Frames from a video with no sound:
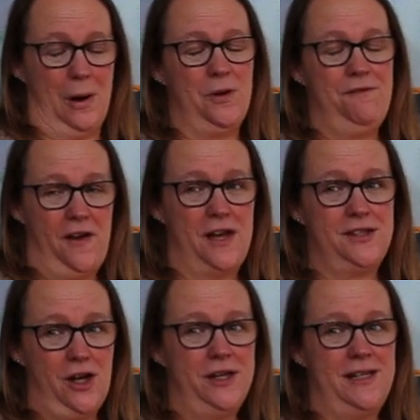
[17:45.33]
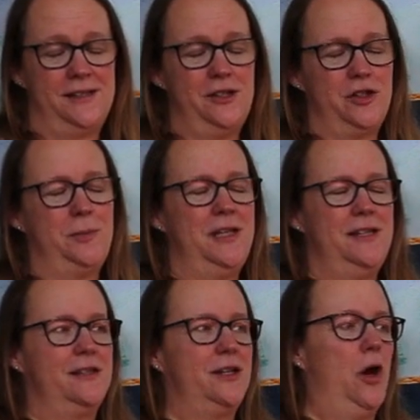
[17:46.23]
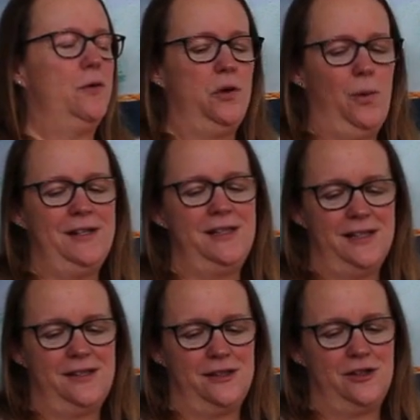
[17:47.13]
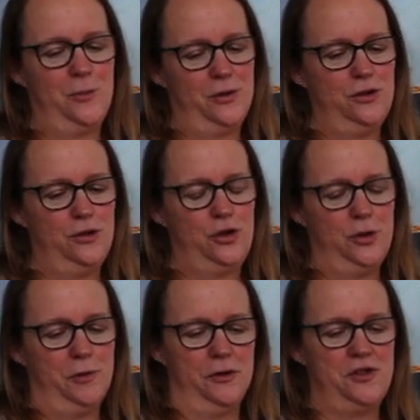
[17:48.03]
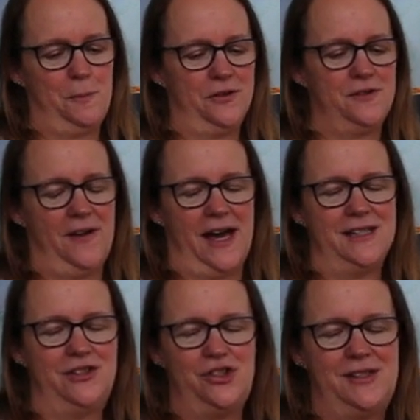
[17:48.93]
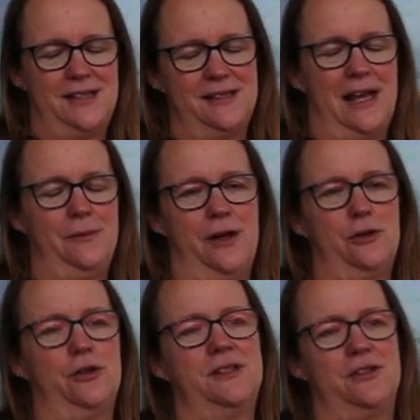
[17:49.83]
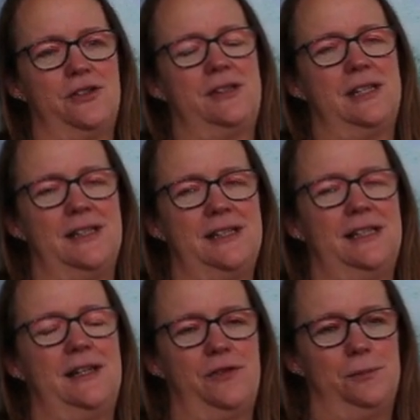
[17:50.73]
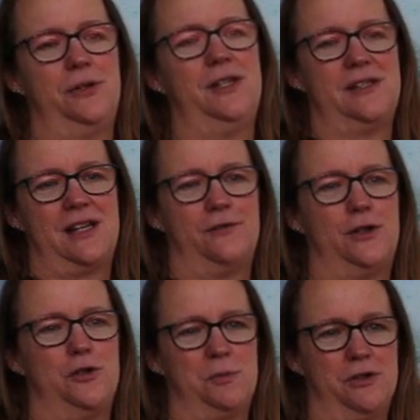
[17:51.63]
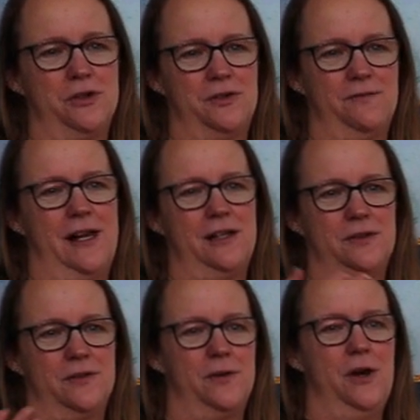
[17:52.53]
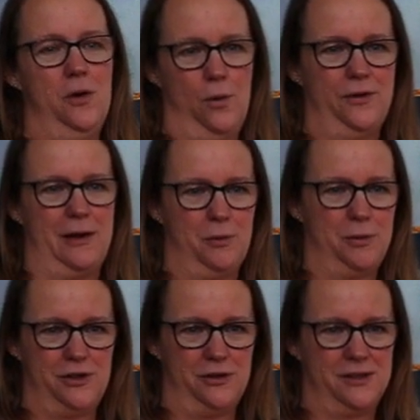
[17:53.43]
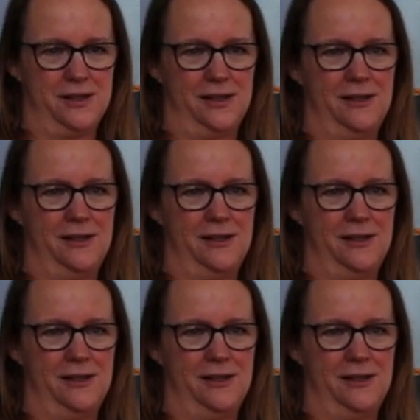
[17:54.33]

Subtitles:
when we first started listening to them years ago, if you went and listened to them on YouTube or on Spotify, it just didn't sound that good, because I just think they didn't have the money to have huge production values of what they were producing.